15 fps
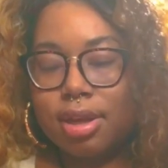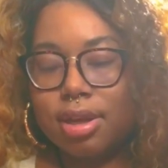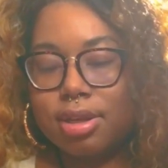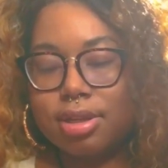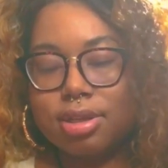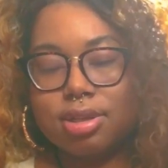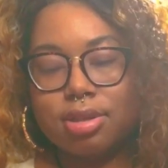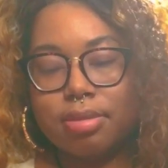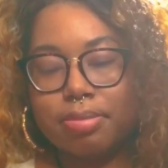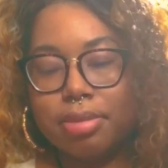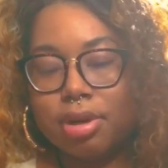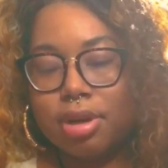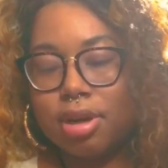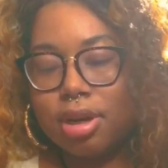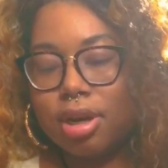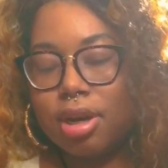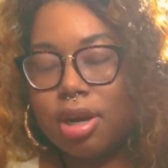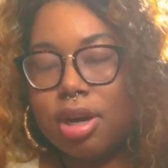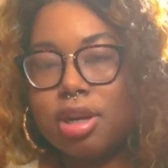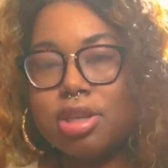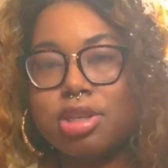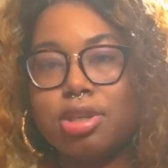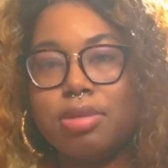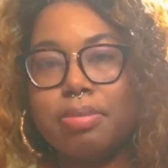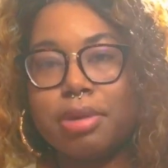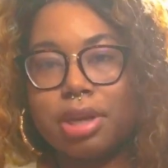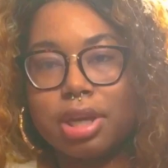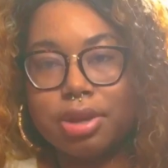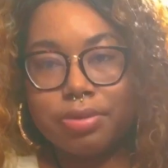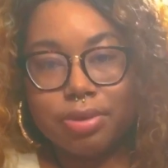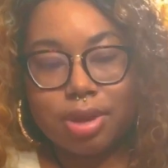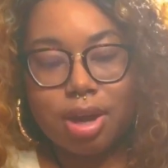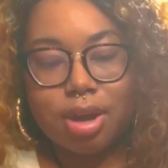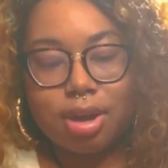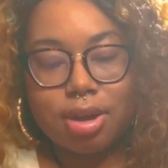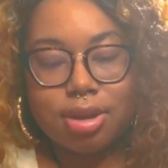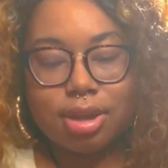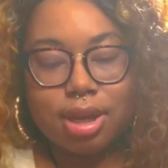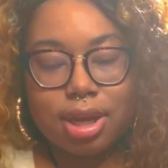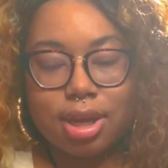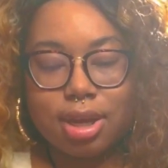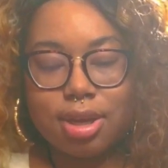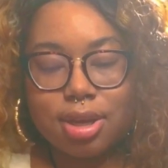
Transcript: is super super cute, y'all. Like,